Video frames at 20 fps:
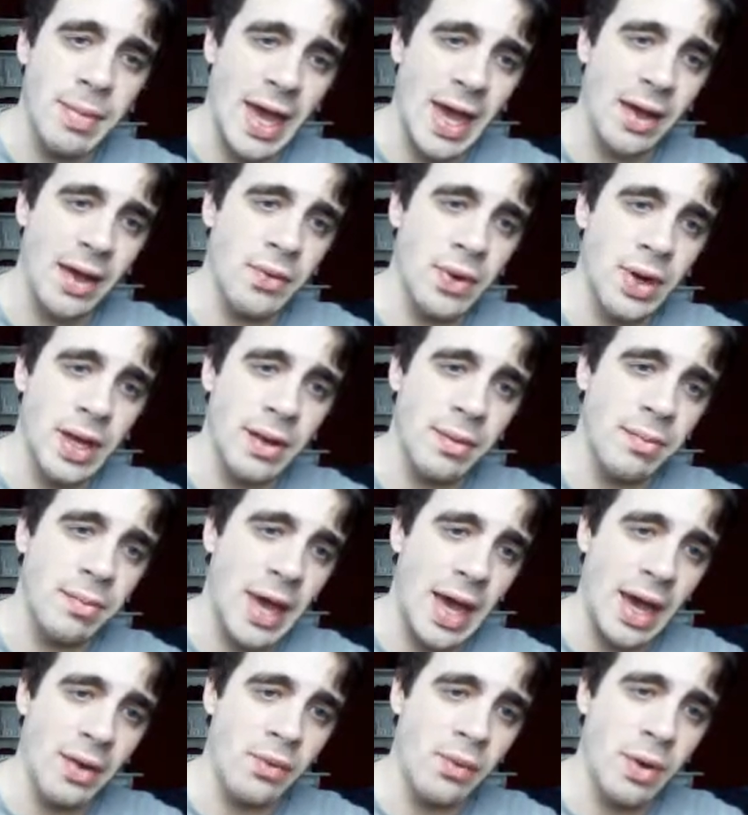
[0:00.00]
Batwing,
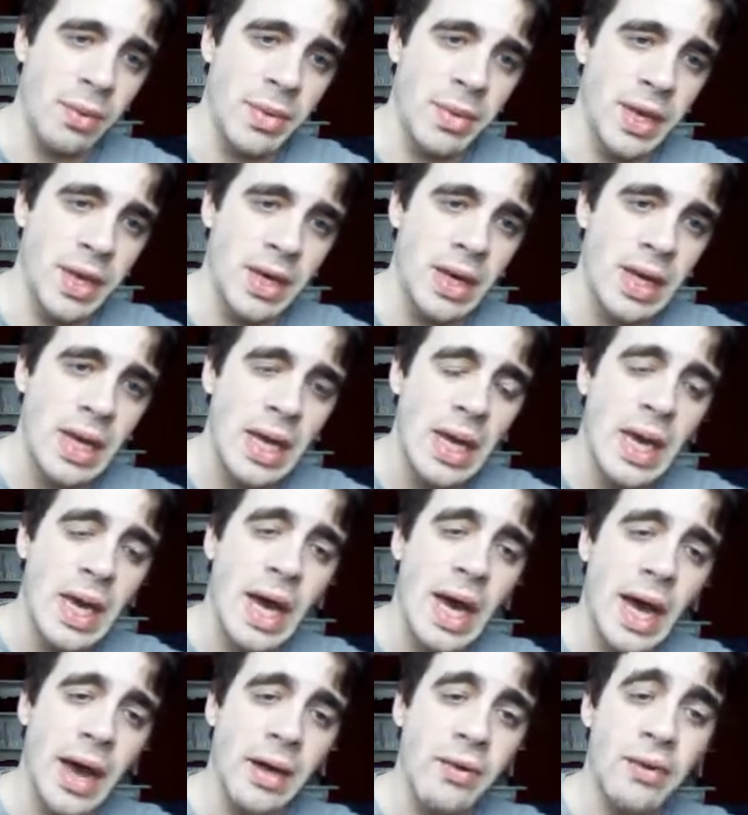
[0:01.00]
Batwoman,
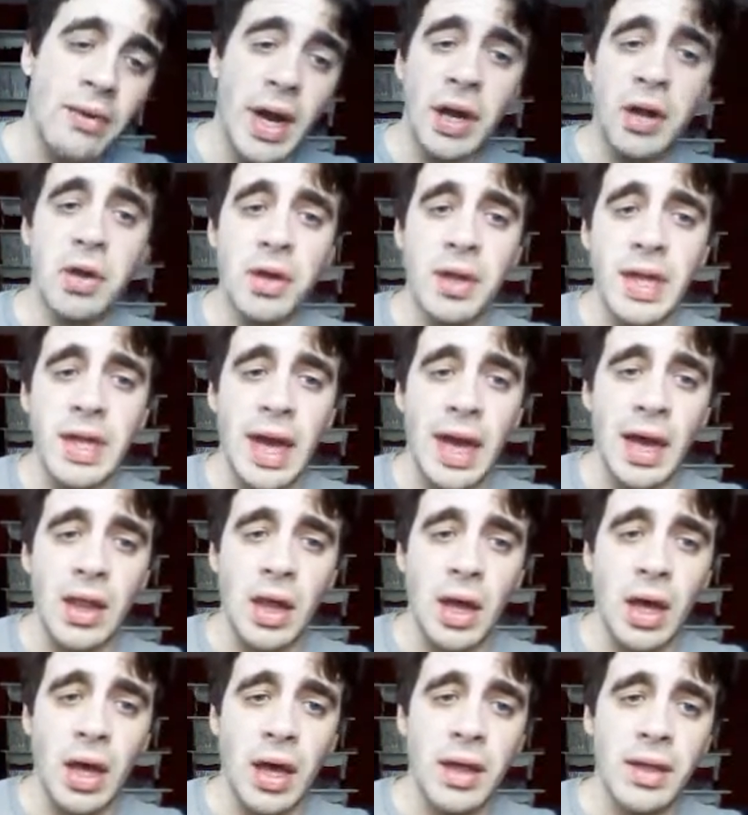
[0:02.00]
uh, Red Hood and the
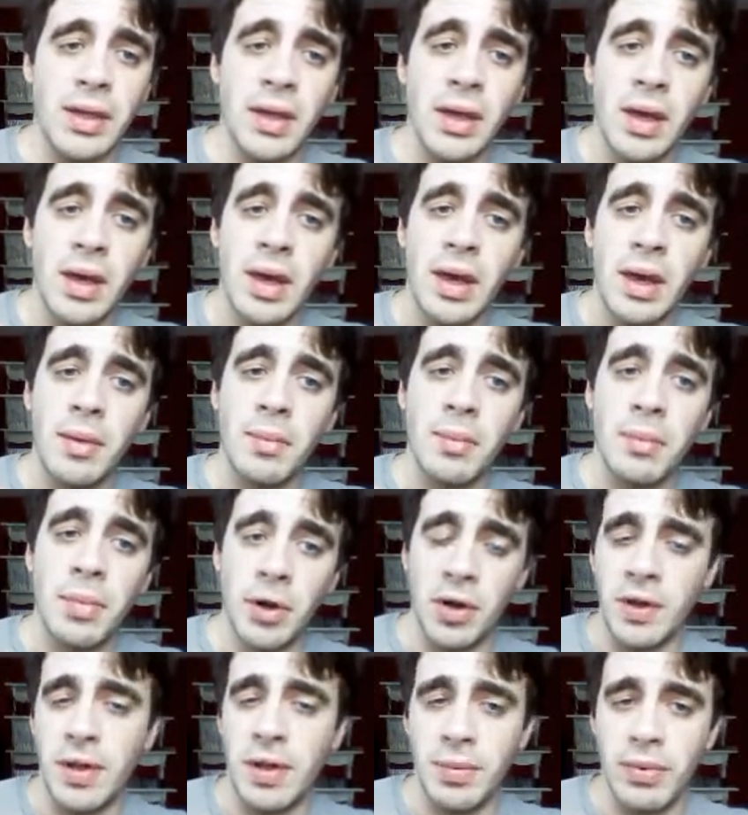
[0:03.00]
Outlaws,
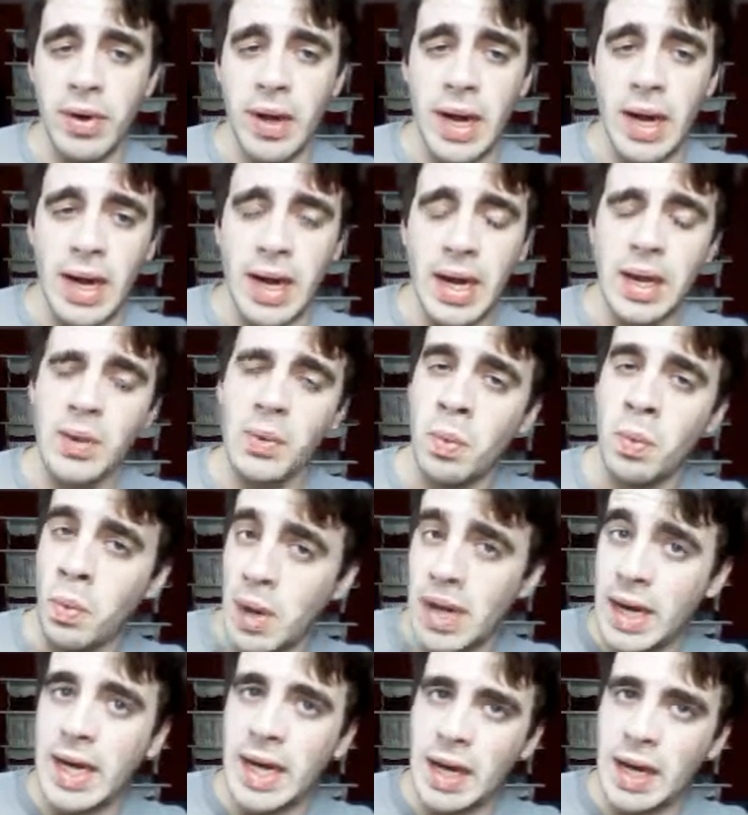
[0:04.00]
Birds of Prey,
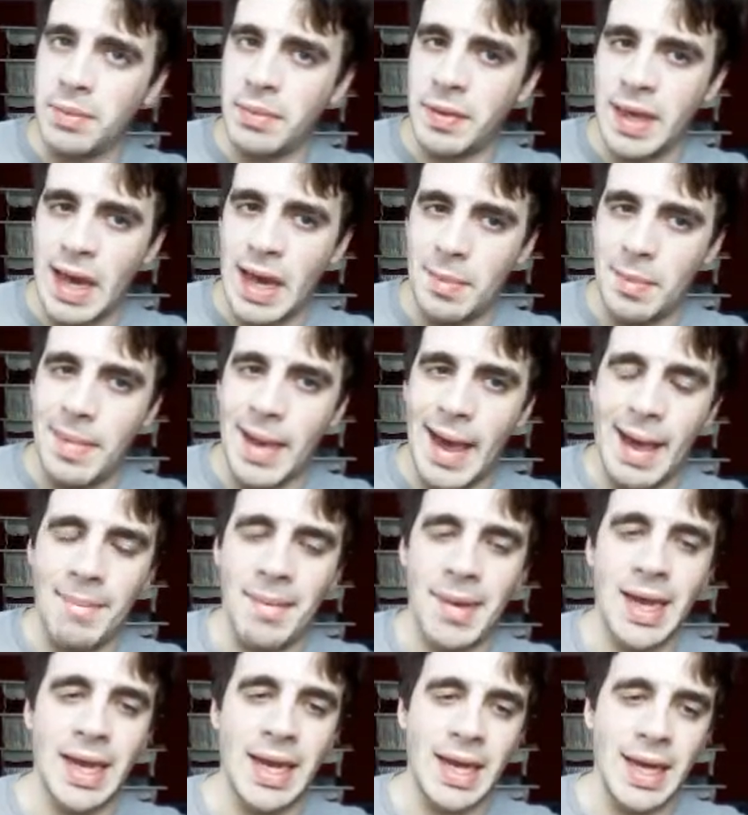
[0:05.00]
when it comes out,
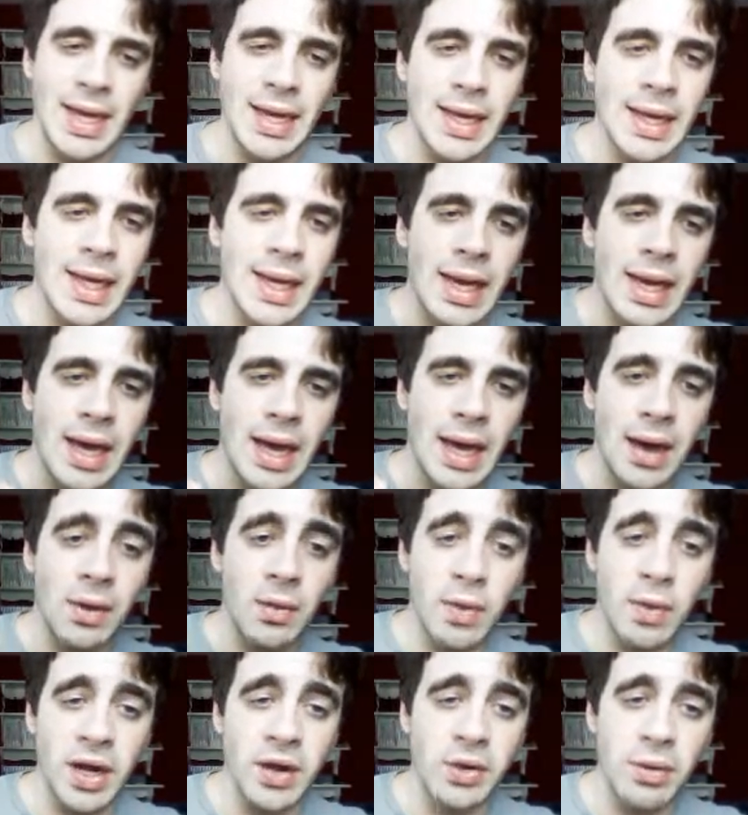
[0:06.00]
Batman Incorporated, uh,
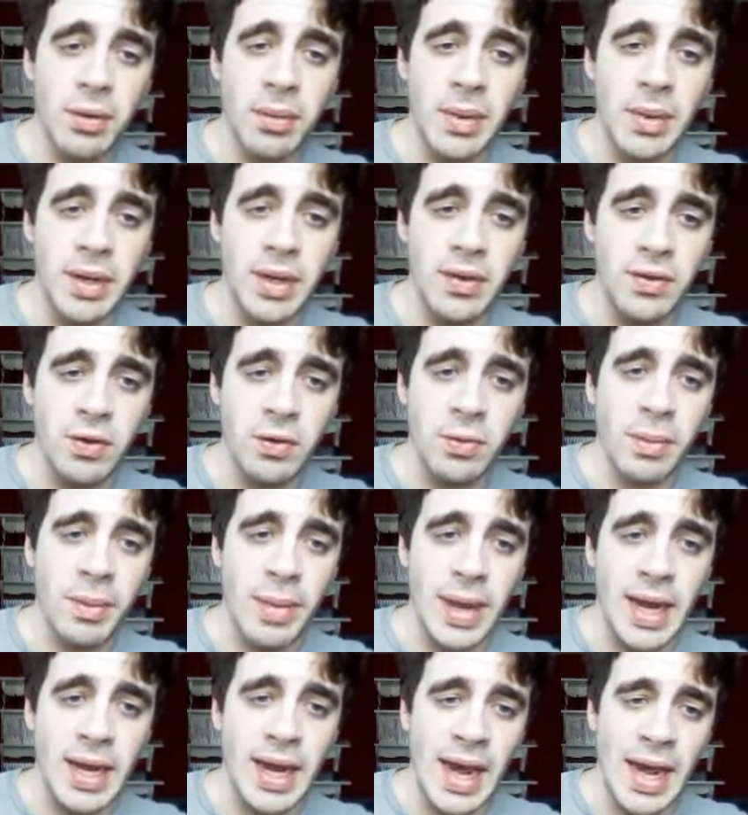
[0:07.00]
Wonder Woman,
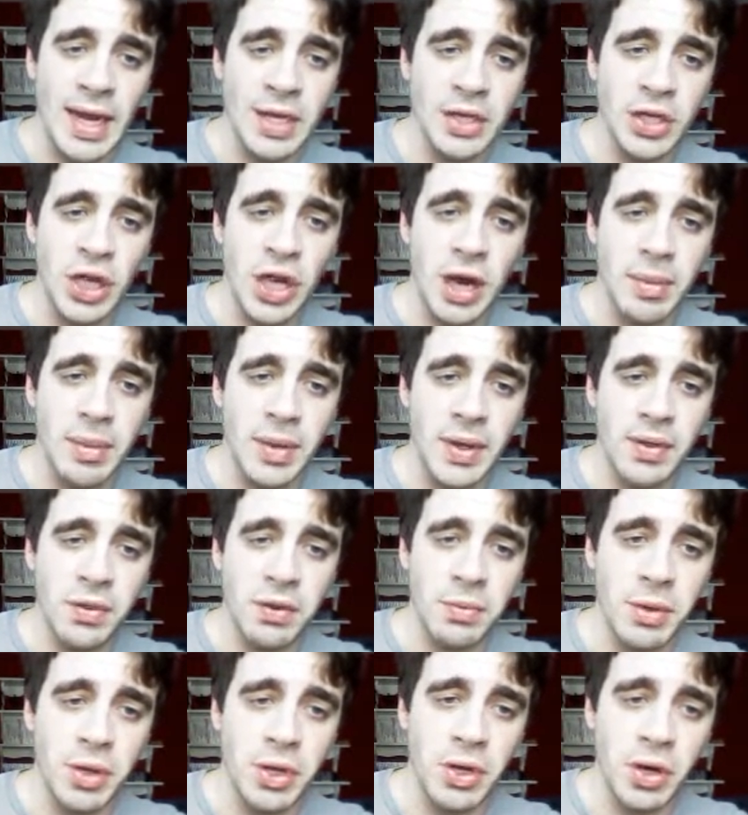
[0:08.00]
Superman, Action Comics,
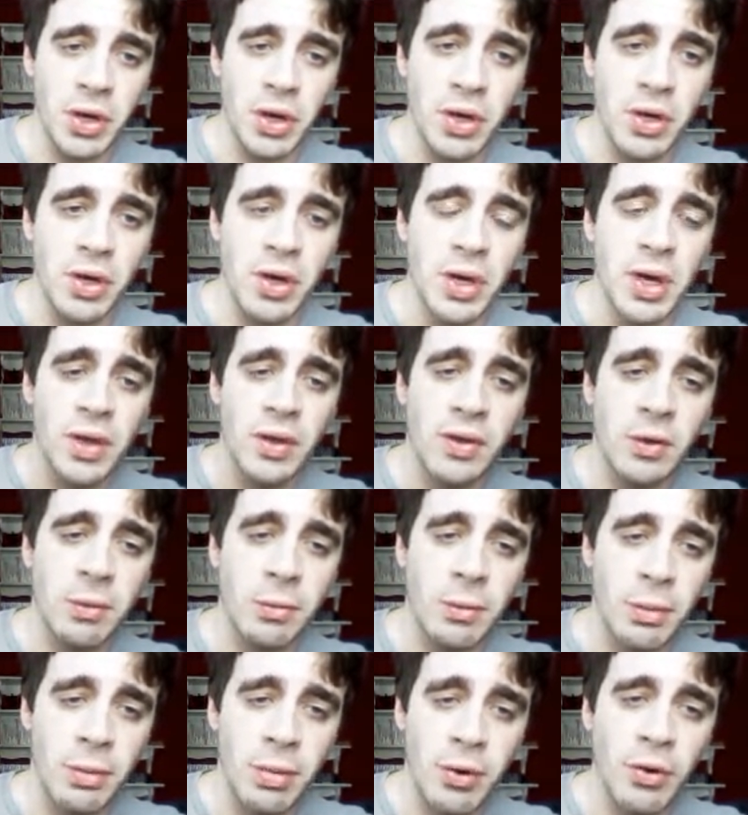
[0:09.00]
Supergirl,
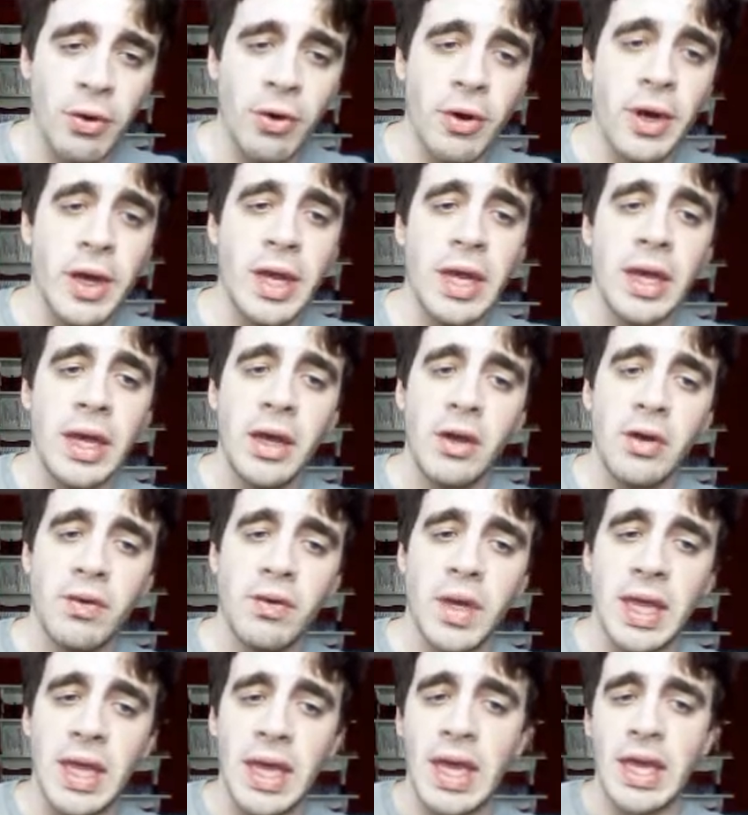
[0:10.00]
Superboy,
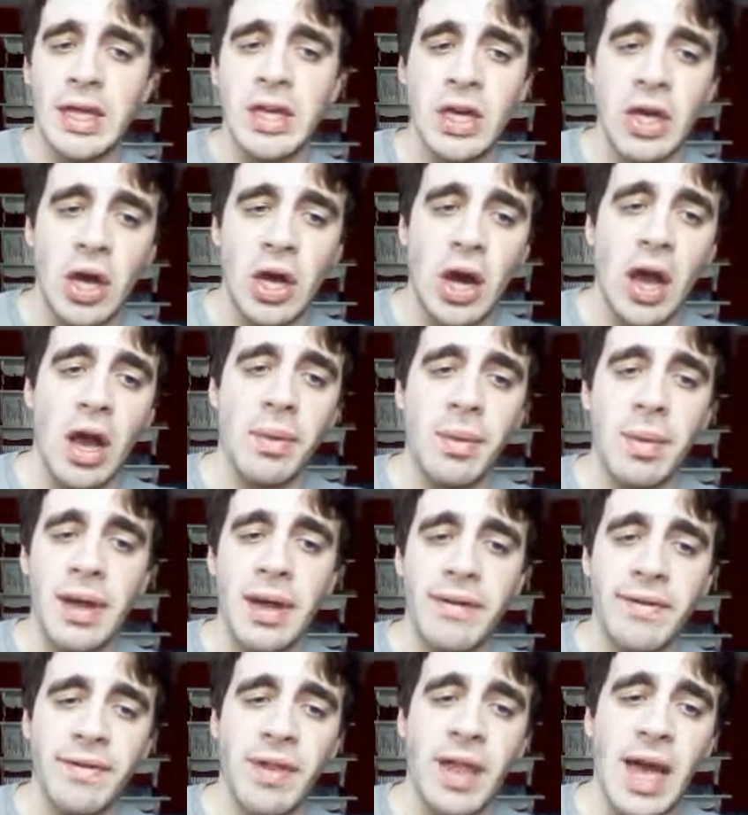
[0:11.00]
Green Lantern,
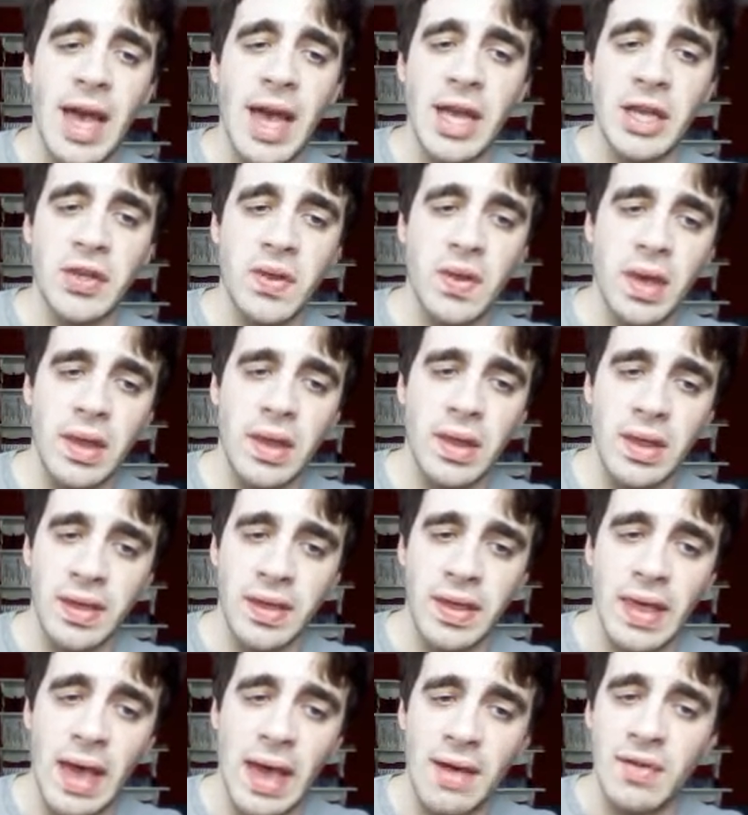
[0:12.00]
Aquaman, Flash, The
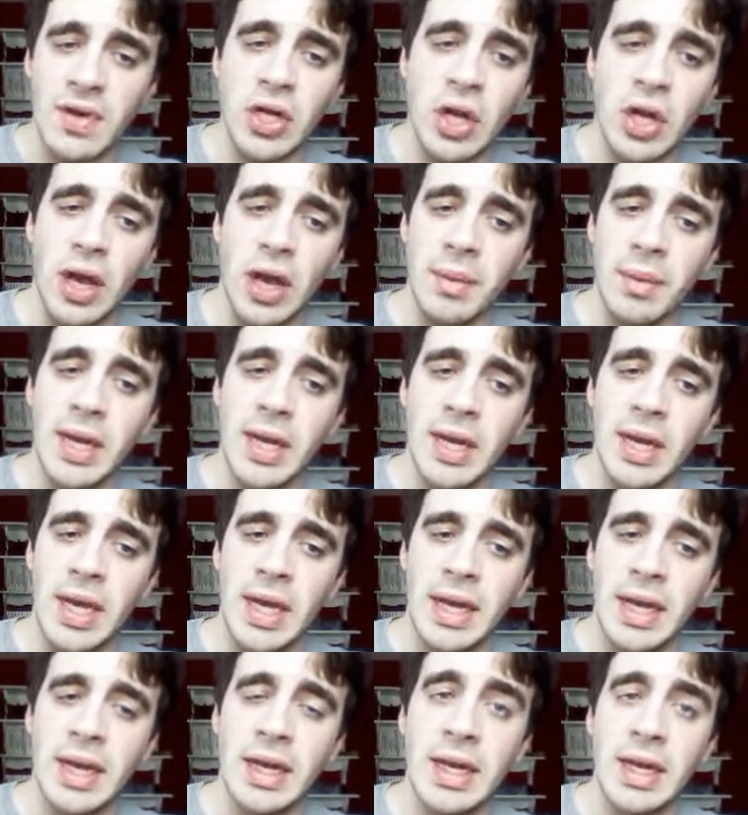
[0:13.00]
Savage Hawkman,
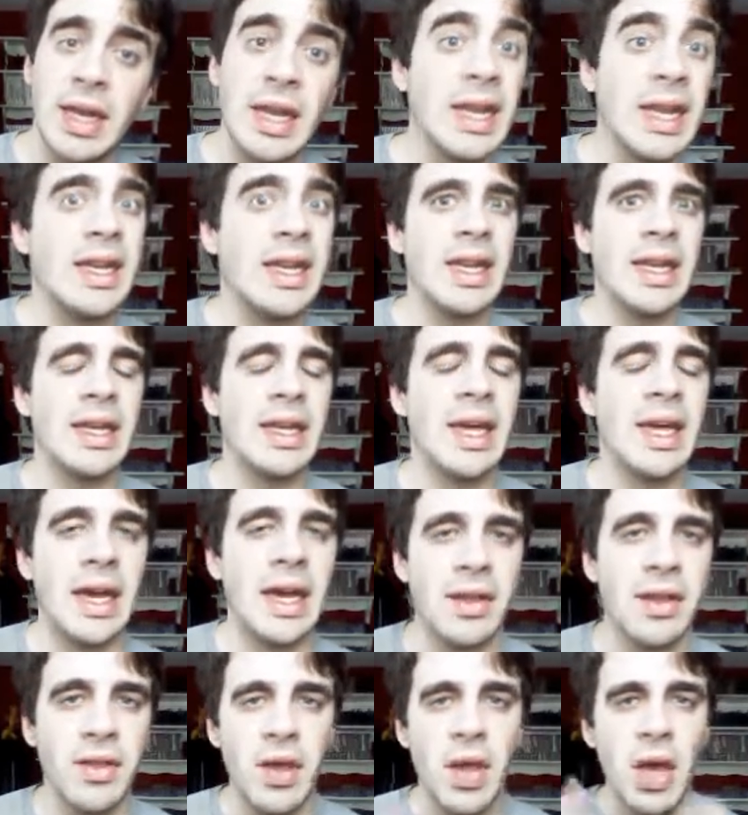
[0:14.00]
and the Teen
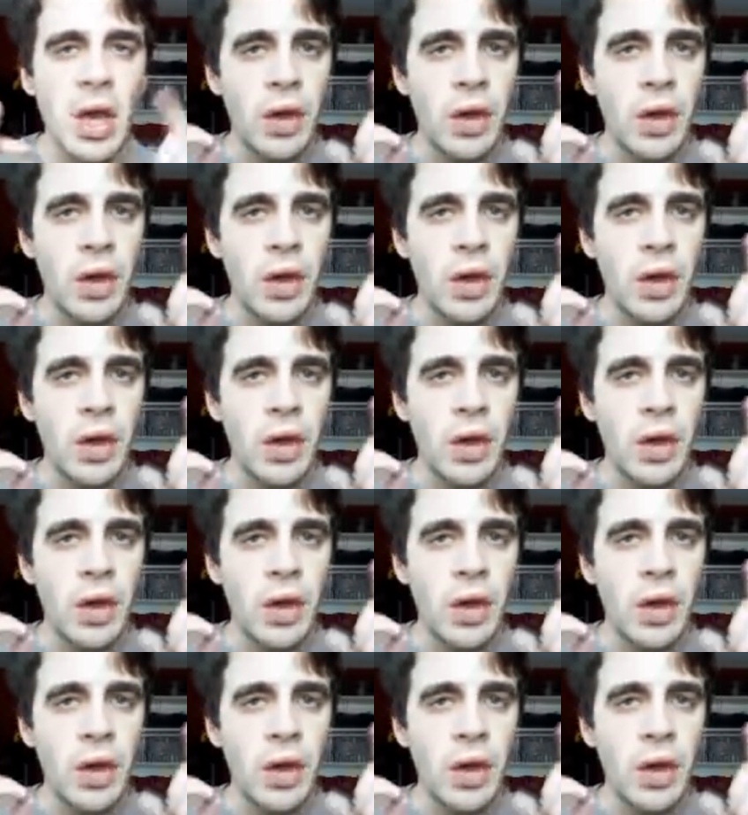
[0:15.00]
Titans.